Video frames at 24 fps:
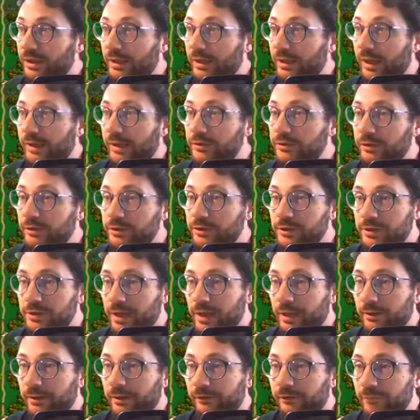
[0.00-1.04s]

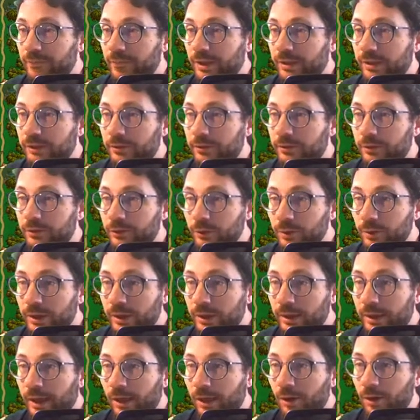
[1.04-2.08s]
got enough money to do it
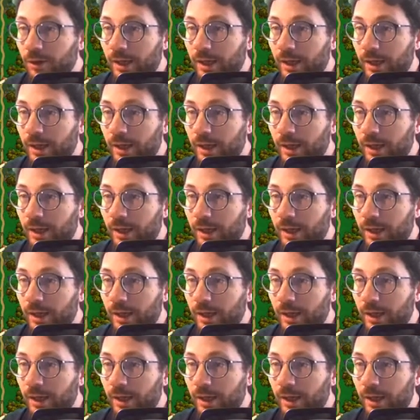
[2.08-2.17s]
now.